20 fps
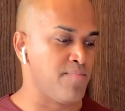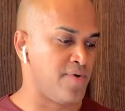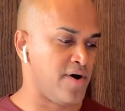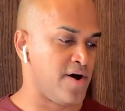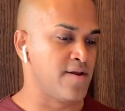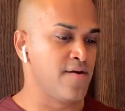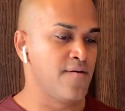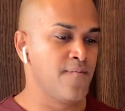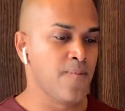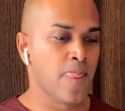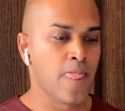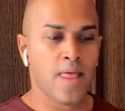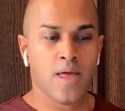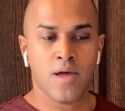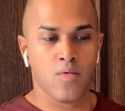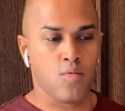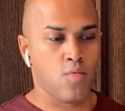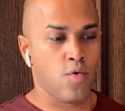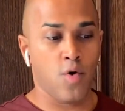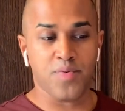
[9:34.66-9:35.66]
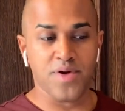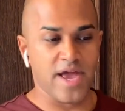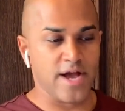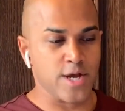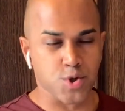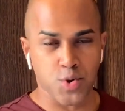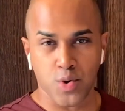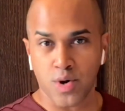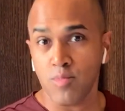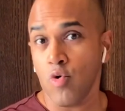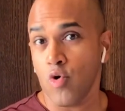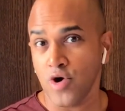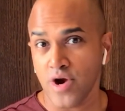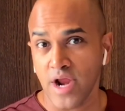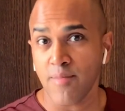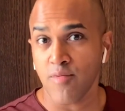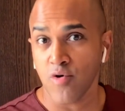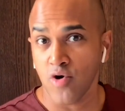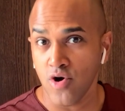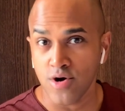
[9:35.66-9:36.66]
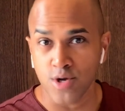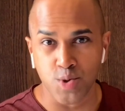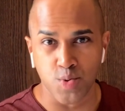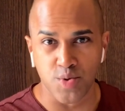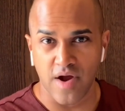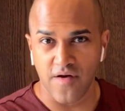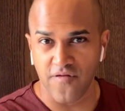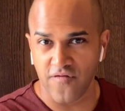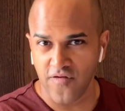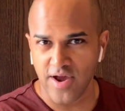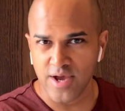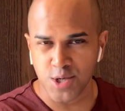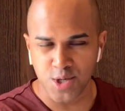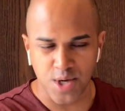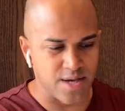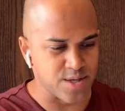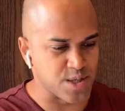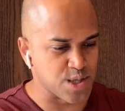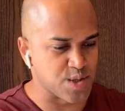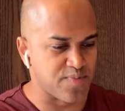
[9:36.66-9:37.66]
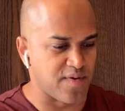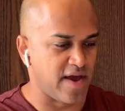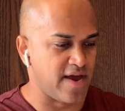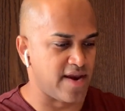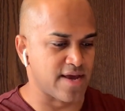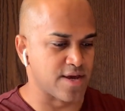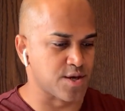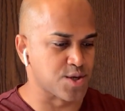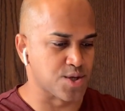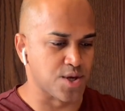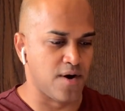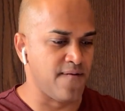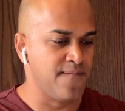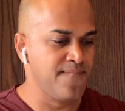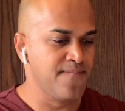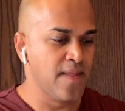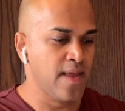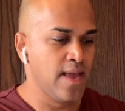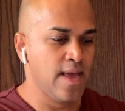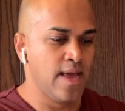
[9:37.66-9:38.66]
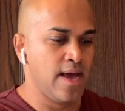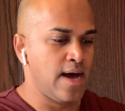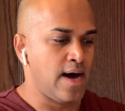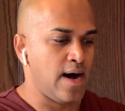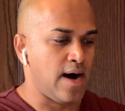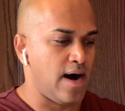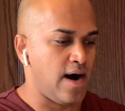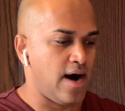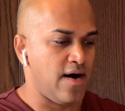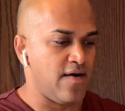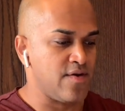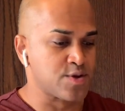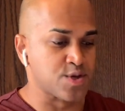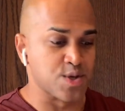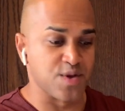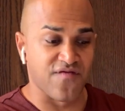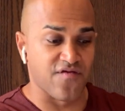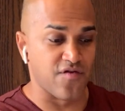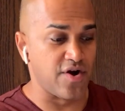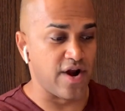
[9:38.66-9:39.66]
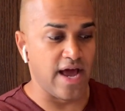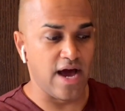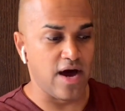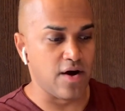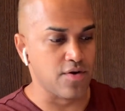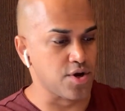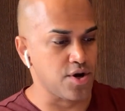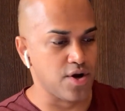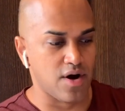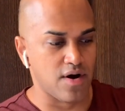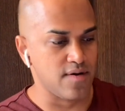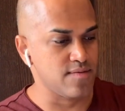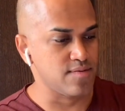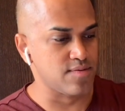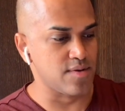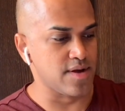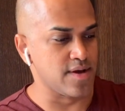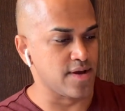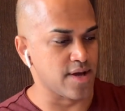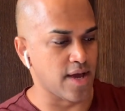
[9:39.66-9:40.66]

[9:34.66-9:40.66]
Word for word: But we'll be entering more neighborhoods with our franchise expanding. So uh, this is for now, you know.